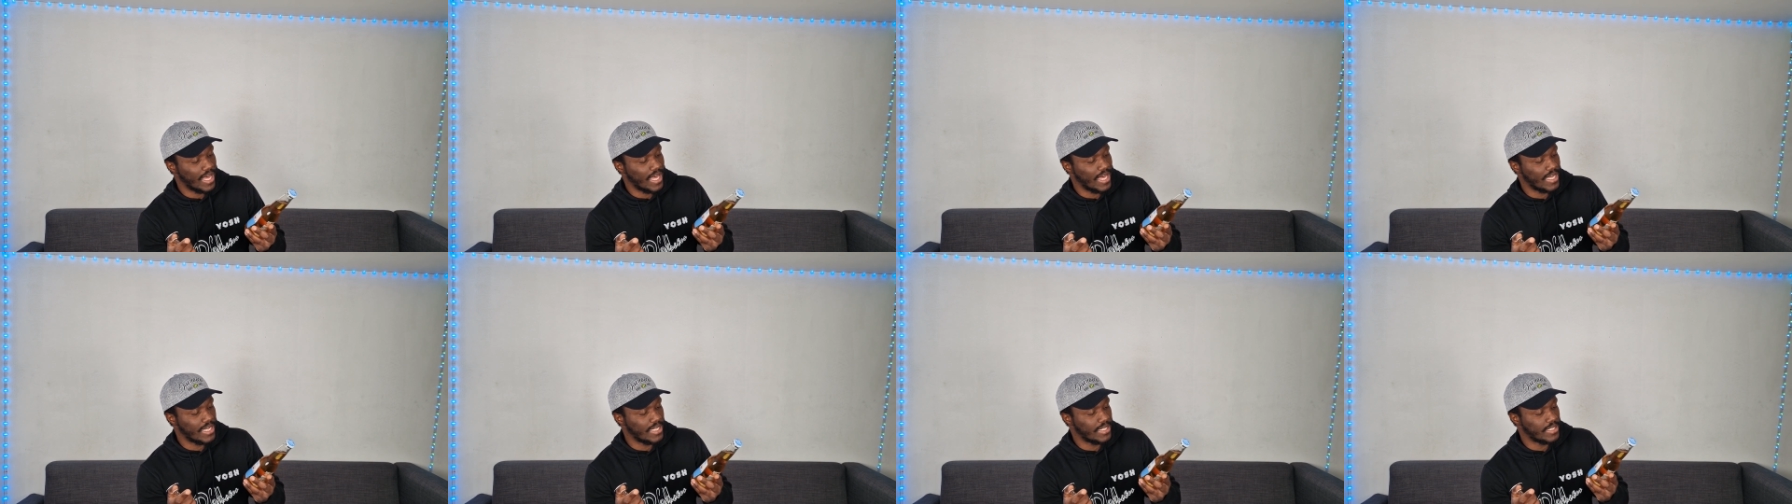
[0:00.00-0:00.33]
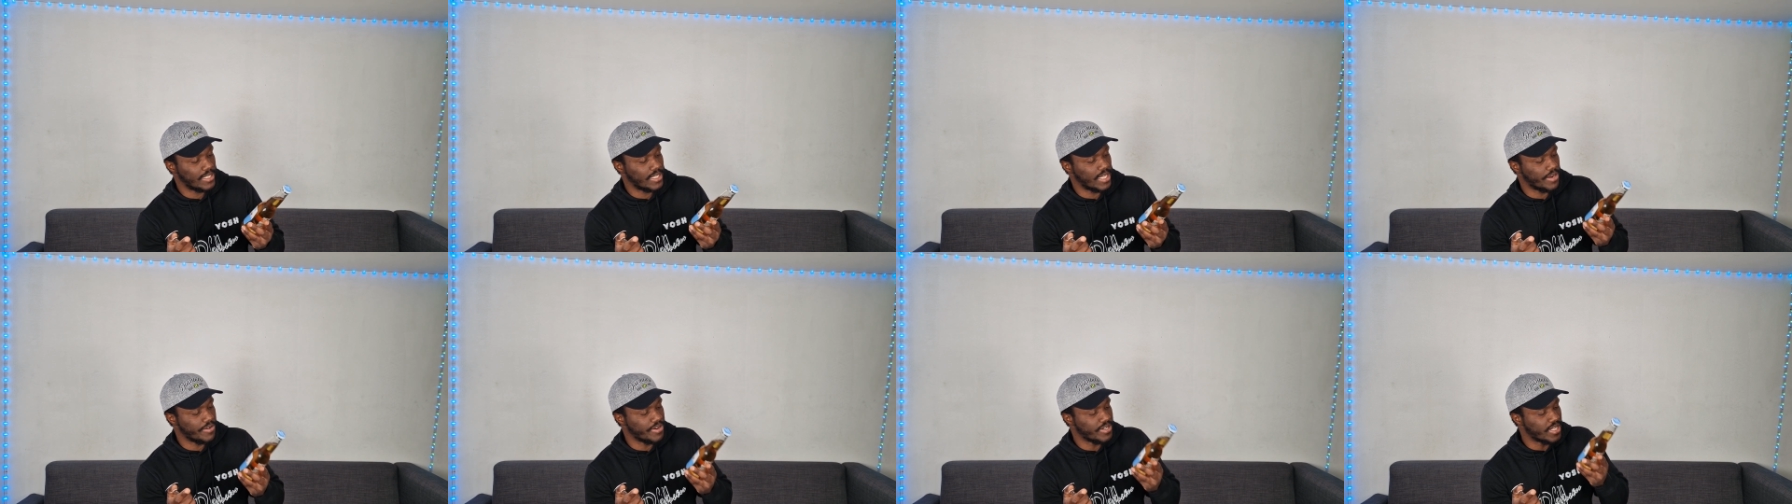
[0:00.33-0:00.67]

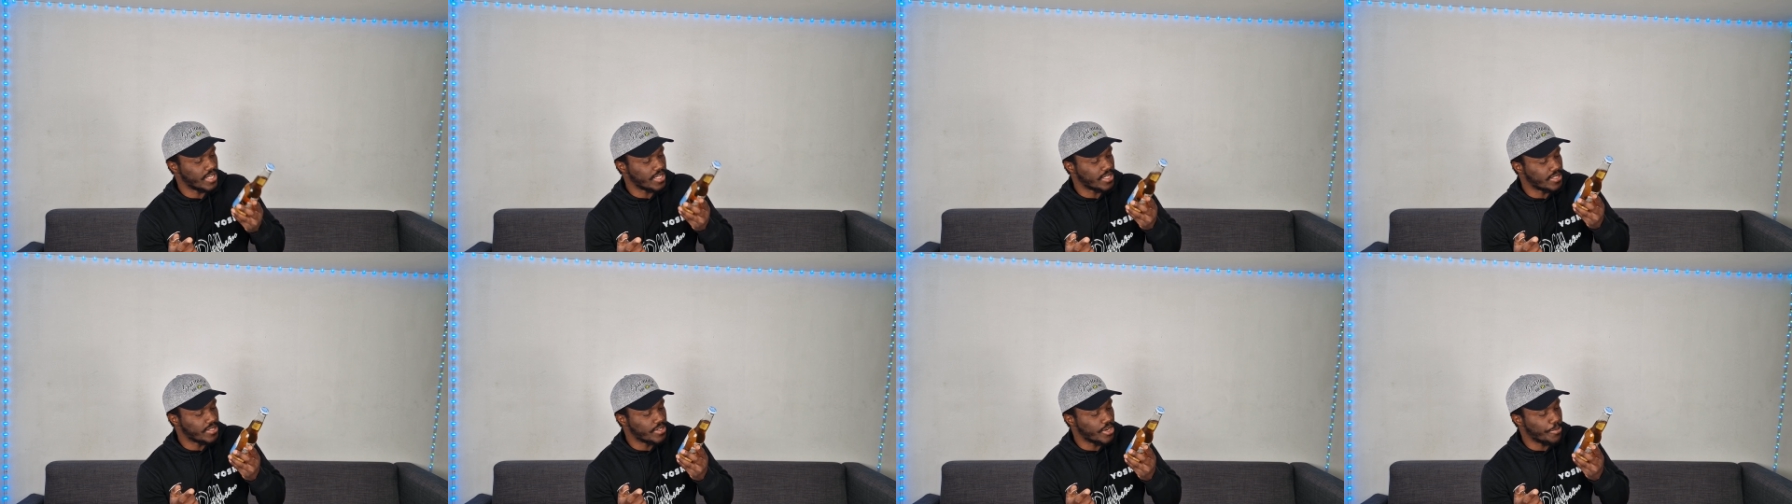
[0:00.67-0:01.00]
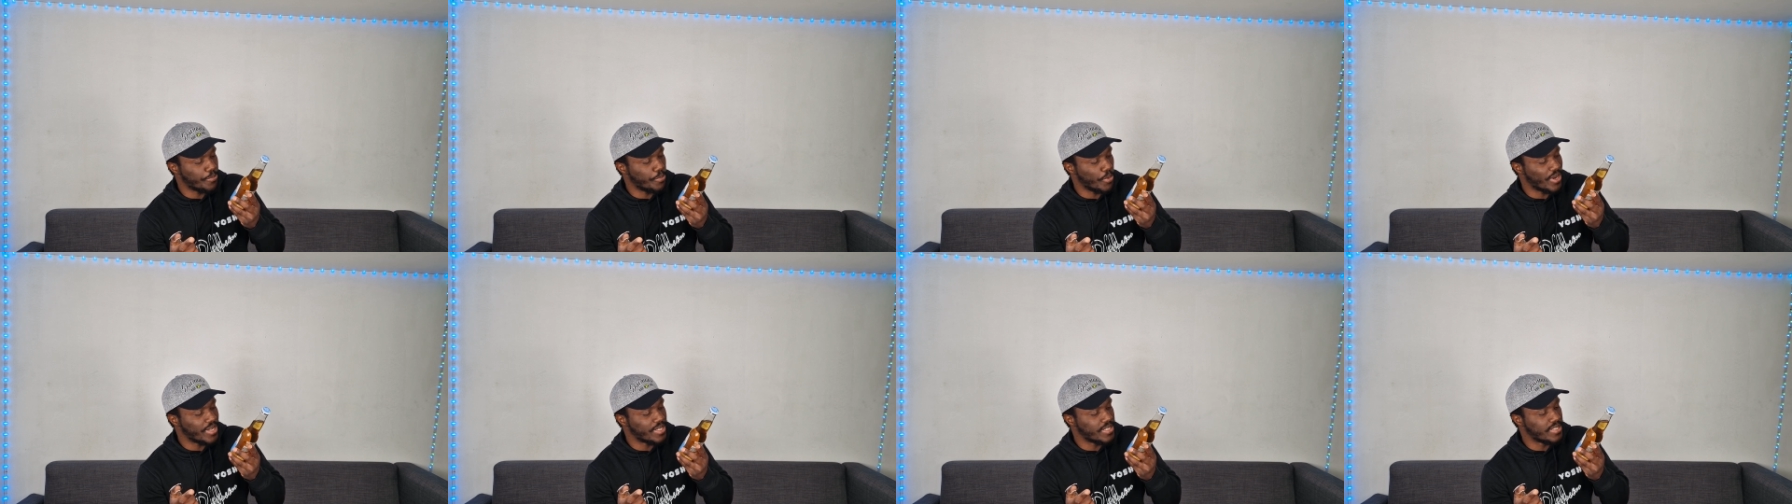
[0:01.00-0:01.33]
and there is
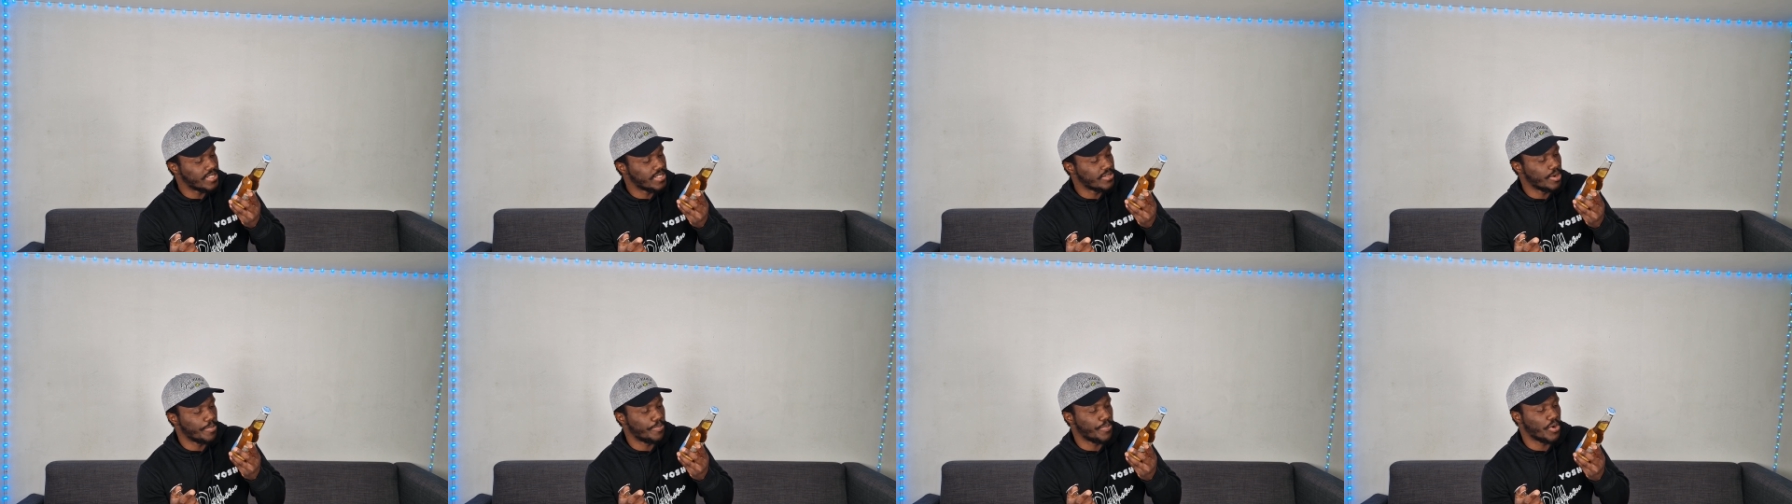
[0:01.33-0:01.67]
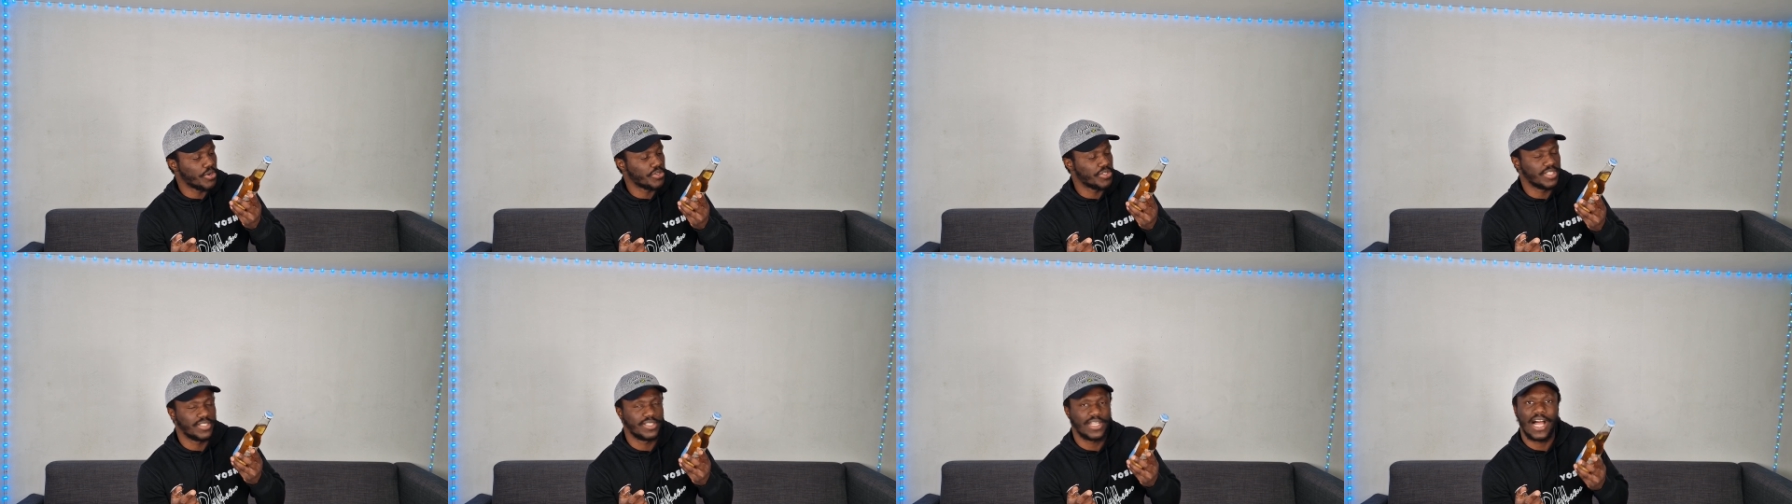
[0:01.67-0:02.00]

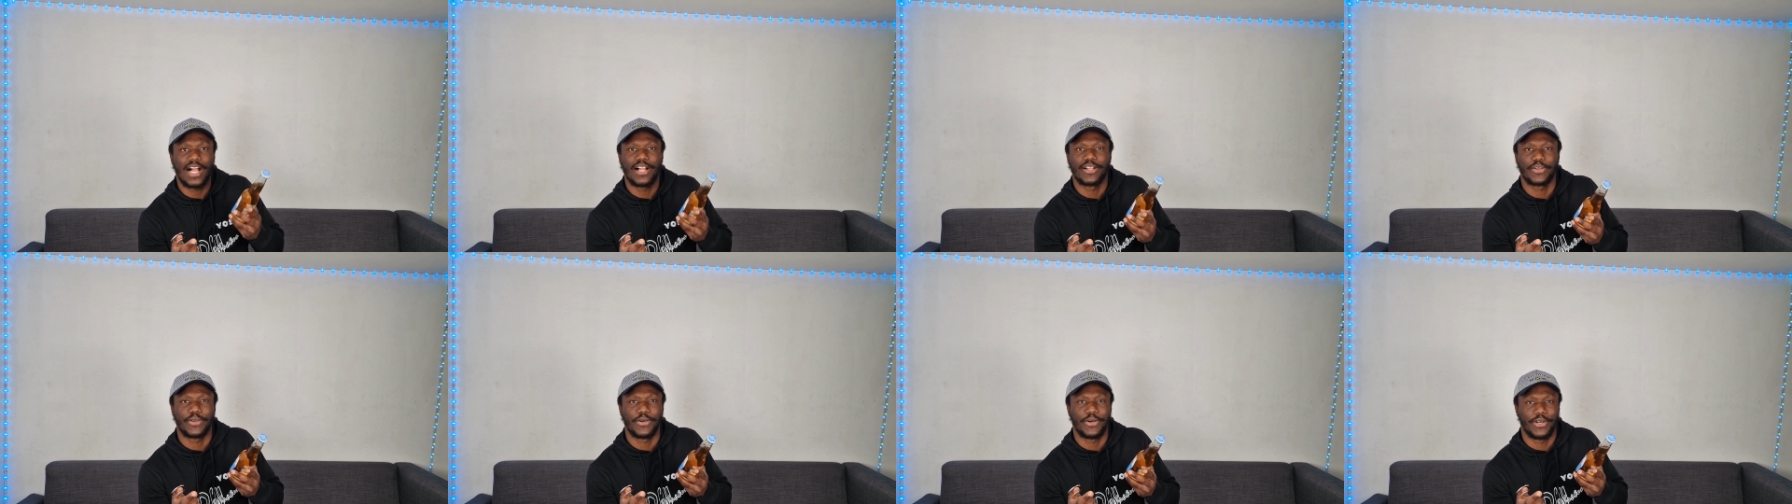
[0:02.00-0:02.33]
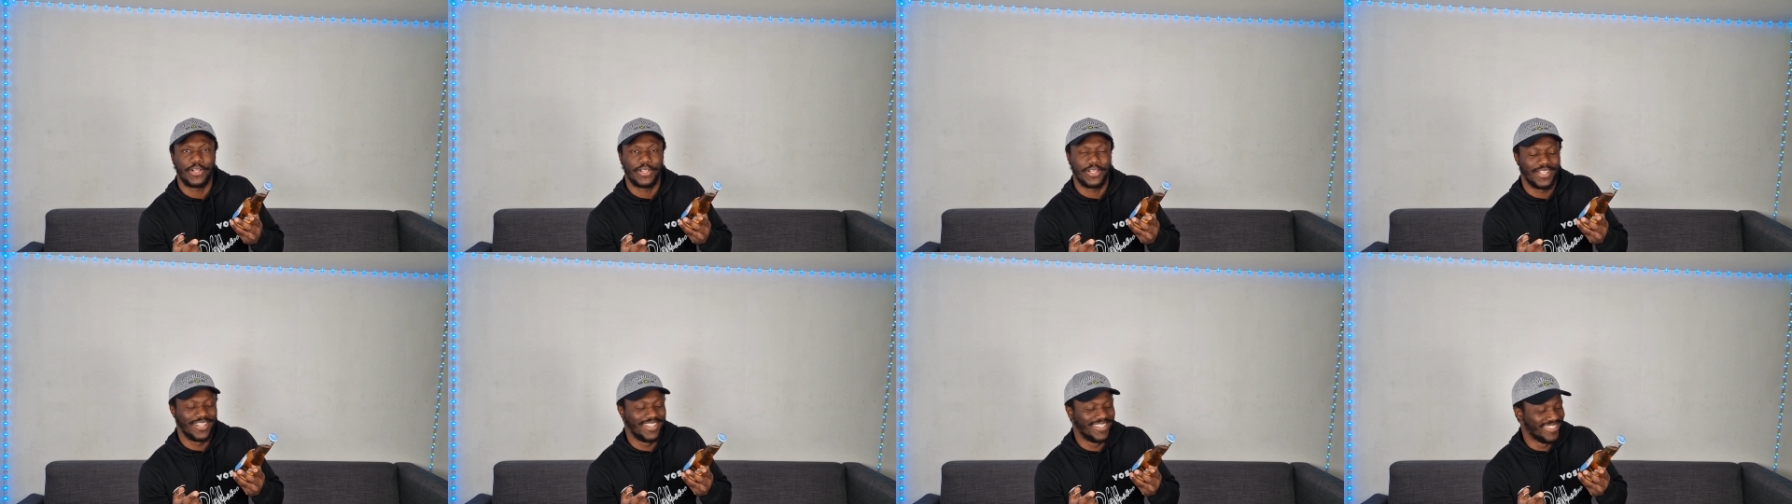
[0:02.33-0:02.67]
0.0%
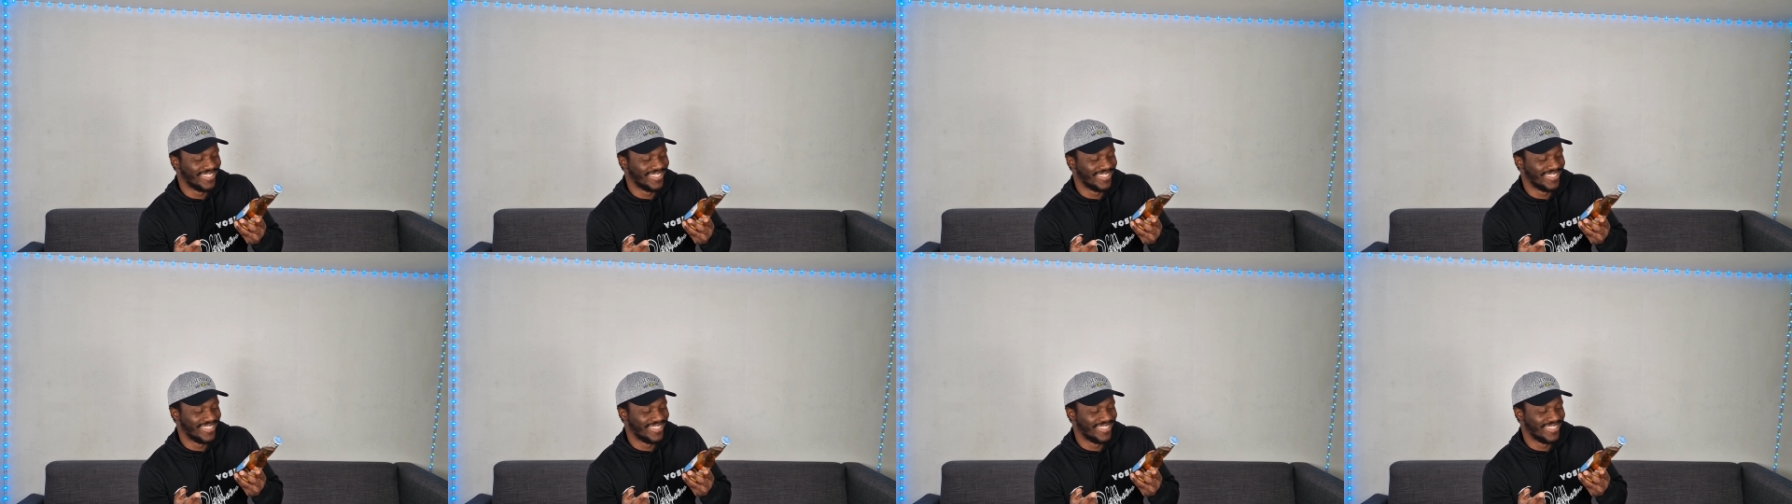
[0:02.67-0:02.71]
alcohol.